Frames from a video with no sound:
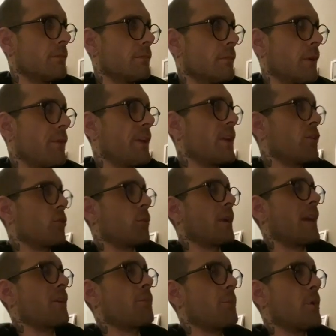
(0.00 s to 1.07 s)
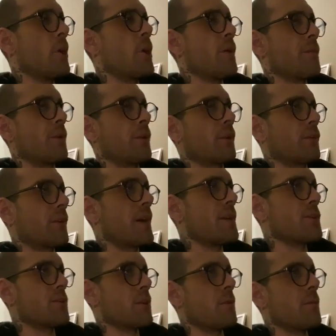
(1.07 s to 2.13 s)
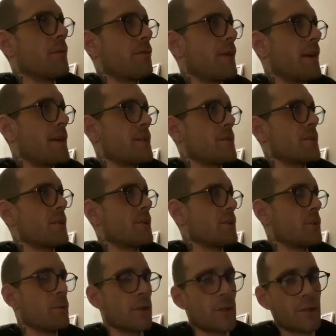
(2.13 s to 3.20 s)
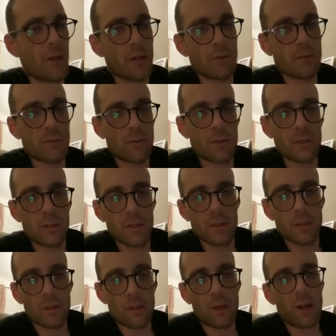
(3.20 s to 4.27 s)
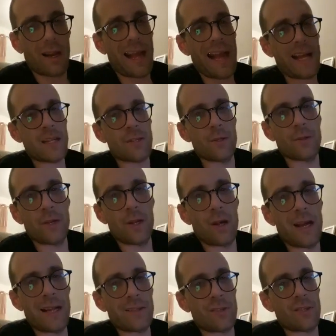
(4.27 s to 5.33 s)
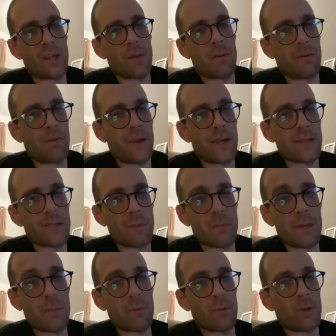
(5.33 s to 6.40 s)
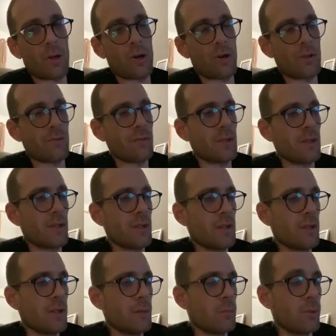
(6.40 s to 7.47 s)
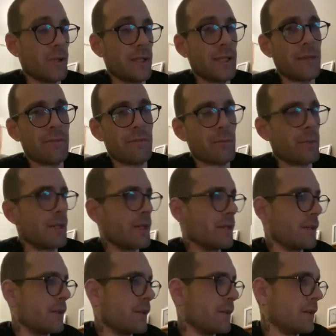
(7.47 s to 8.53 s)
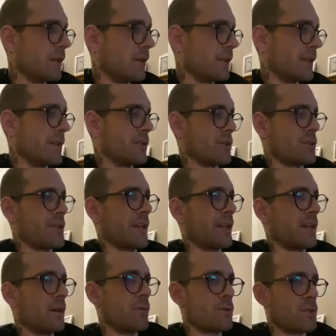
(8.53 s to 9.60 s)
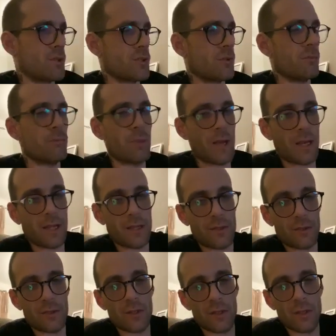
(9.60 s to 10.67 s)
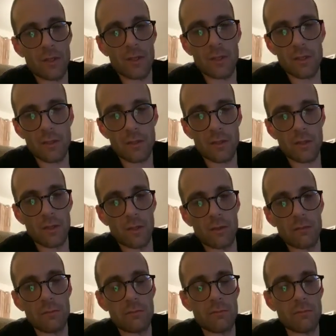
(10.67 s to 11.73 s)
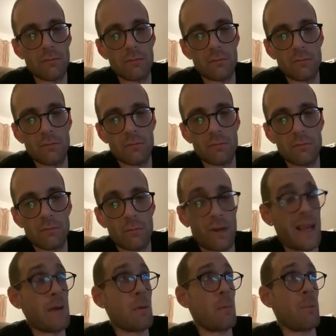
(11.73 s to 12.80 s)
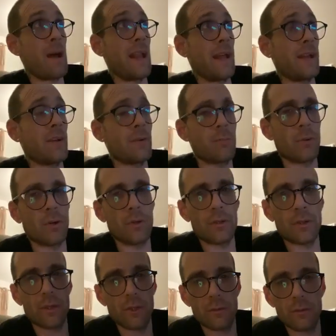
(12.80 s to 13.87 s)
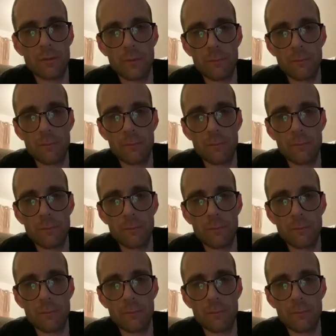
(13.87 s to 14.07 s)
But I think someone asked me earlier if I regret to show my face, and I do and I don't. Kind of had to, didn't I? I had to show my face so people kind of believed me and didn't just think I was just some bellend, you know. Well, I am a bellend, but, you know.